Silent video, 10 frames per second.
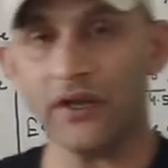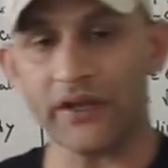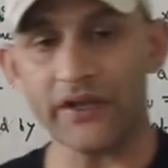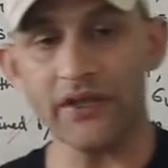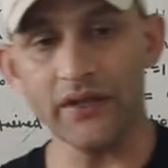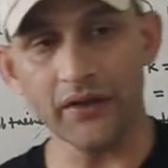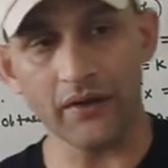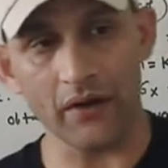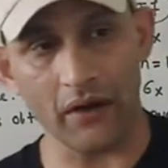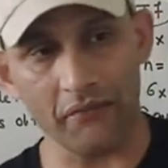
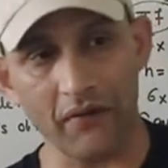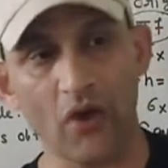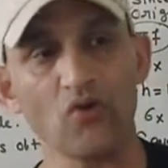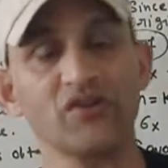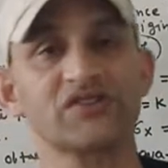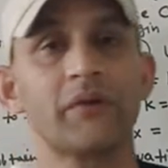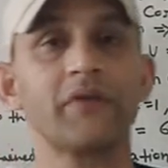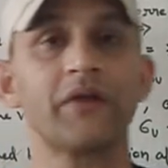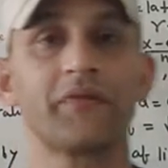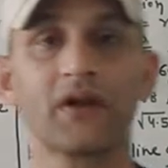he found
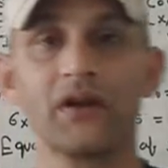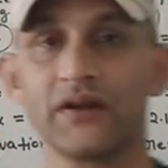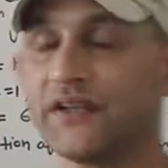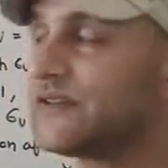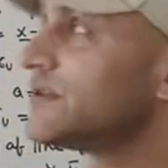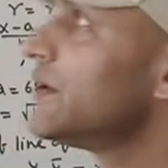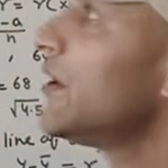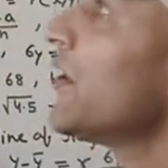some difficulties